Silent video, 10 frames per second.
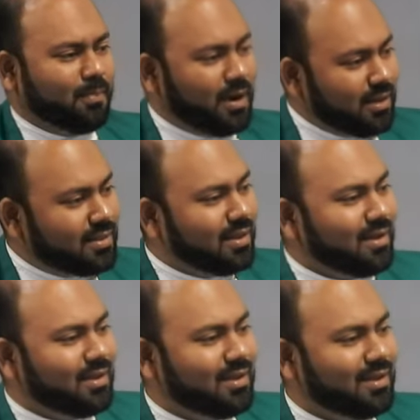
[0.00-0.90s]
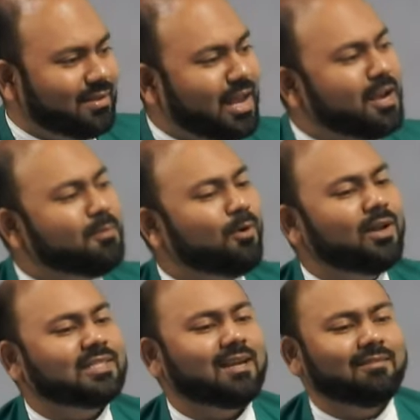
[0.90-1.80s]
"Panatha thanni
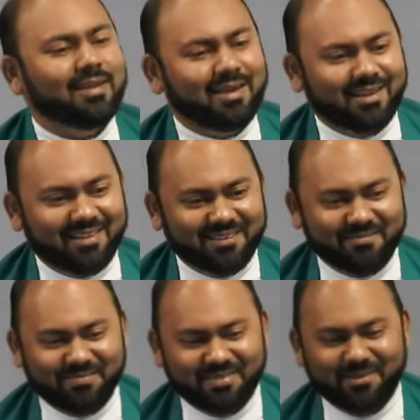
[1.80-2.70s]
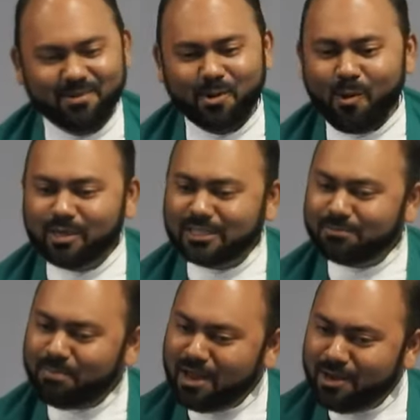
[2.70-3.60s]
pola selavalikkada." You know, don't
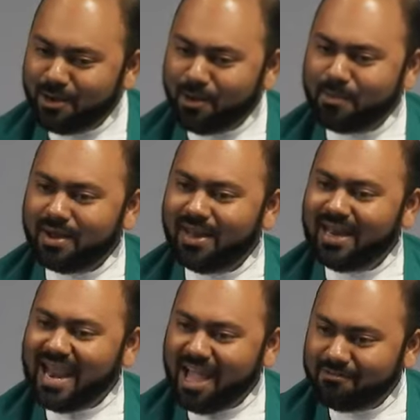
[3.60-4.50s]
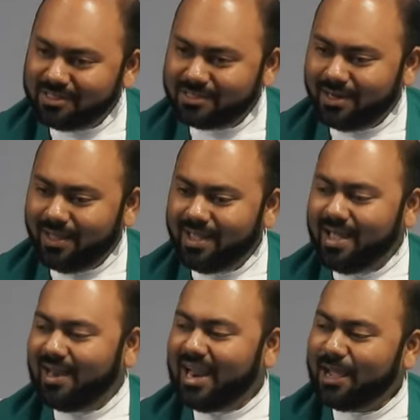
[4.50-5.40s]
spend your money lavishly
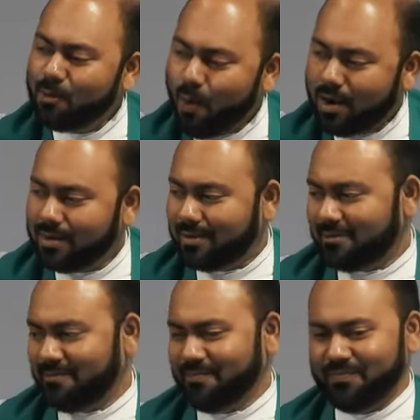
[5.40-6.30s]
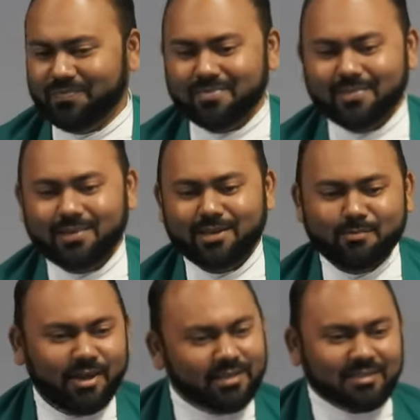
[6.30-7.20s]
like water. It
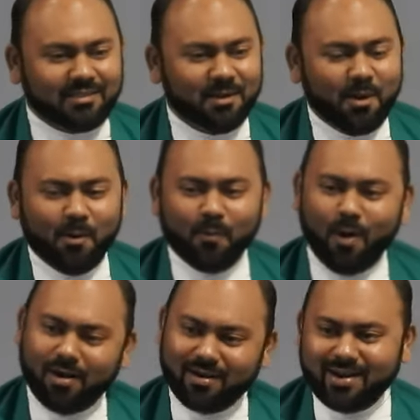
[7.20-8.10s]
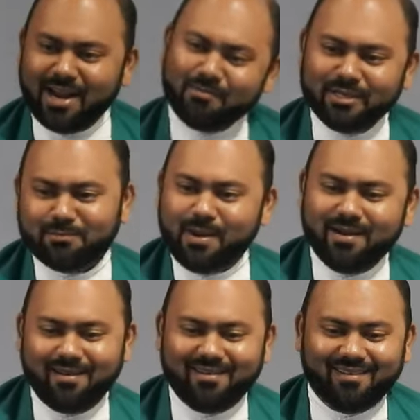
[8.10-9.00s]
means water can be
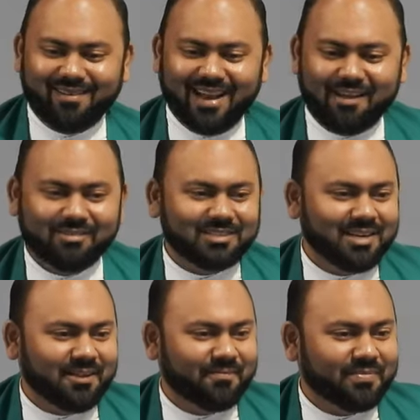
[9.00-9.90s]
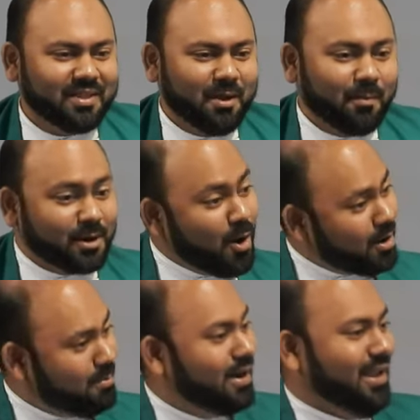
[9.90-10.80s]
spent lavishly, but
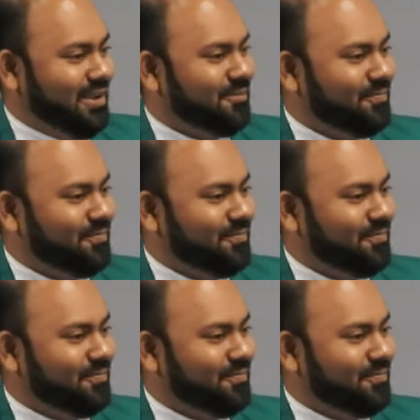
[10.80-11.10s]
not money.